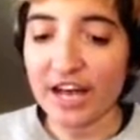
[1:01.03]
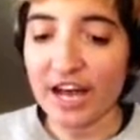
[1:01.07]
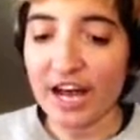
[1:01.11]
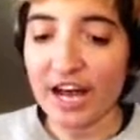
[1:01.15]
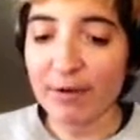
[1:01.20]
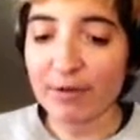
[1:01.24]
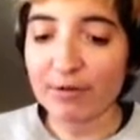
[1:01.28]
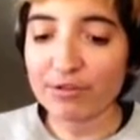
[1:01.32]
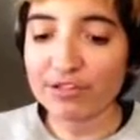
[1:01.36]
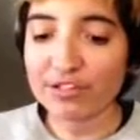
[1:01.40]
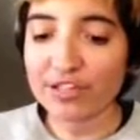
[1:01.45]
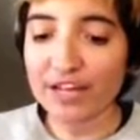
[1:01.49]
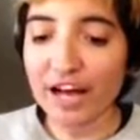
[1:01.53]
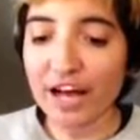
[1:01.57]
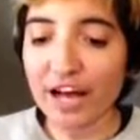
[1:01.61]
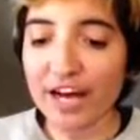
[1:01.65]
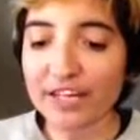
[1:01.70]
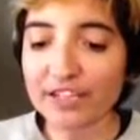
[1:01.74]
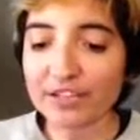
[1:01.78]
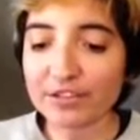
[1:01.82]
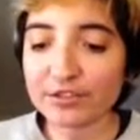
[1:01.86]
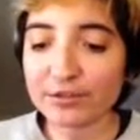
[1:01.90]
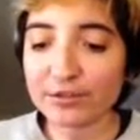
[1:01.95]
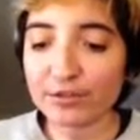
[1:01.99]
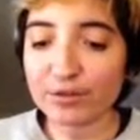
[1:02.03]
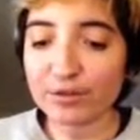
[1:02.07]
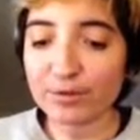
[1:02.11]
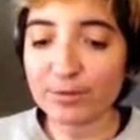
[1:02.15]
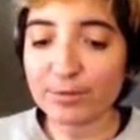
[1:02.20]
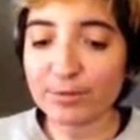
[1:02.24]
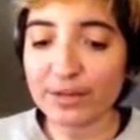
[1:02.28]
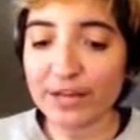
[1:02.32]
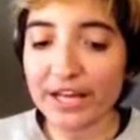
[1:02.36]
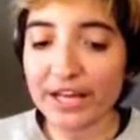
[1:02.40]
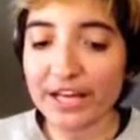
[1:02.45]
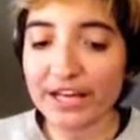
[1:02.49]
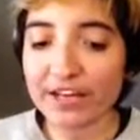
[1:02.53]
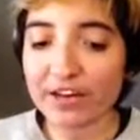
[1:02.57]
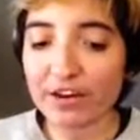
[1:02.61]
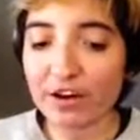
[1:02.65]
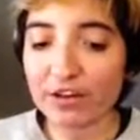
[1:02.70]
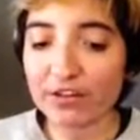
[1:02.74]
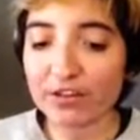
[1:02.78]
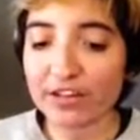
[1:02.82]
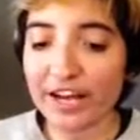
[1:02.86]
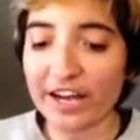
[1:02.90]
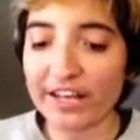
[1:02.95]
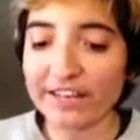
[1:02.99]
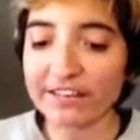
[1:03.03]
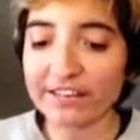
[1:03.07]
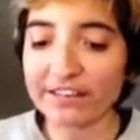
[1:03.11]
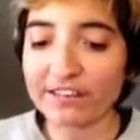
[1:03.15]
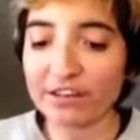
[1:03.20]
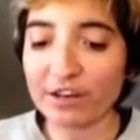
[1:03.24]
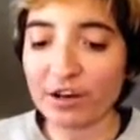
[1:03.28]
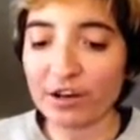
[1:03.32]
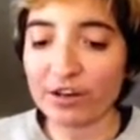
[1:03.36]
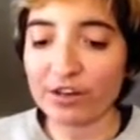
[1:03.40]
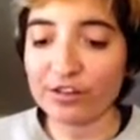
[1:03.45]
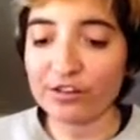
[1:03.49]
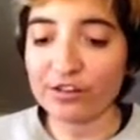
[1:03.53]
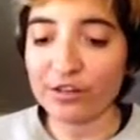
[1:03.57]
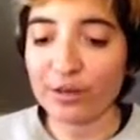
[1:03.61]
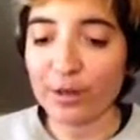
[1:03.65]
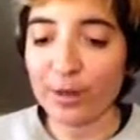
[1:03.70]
I was in a high school play called Guys and Dolls,